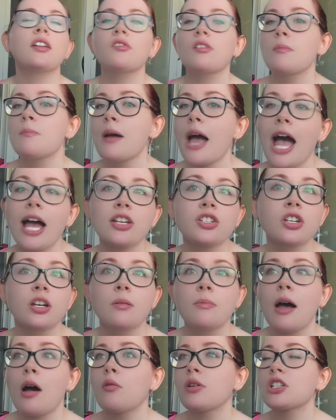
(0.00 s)
I'm passionate
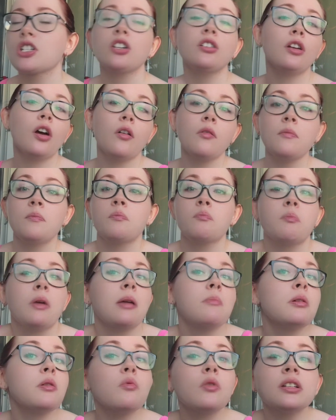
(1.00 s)
about, which,
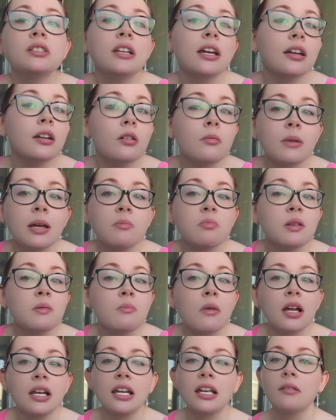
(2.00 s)
maybe one day it'll make me
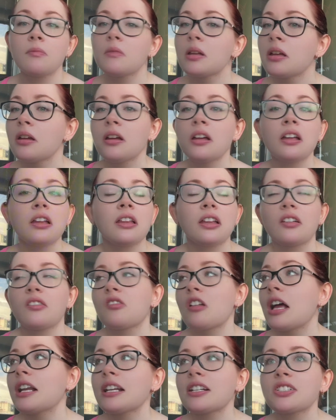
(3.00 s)
money. It's
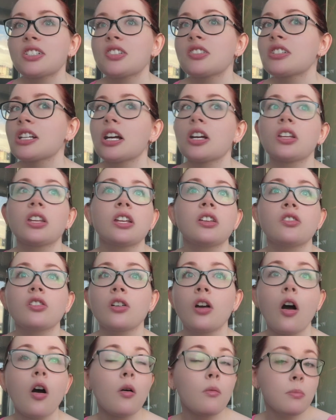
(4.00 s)
not necessarily the
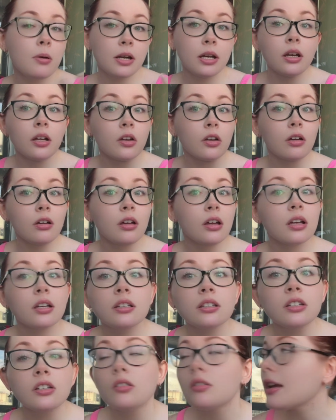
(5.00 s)
goal, but it could.
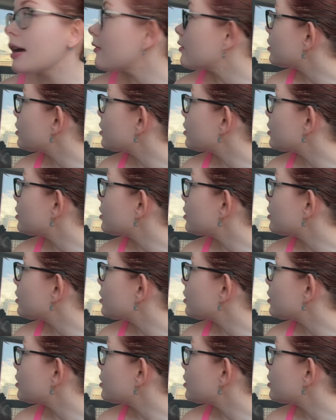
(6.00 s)
You never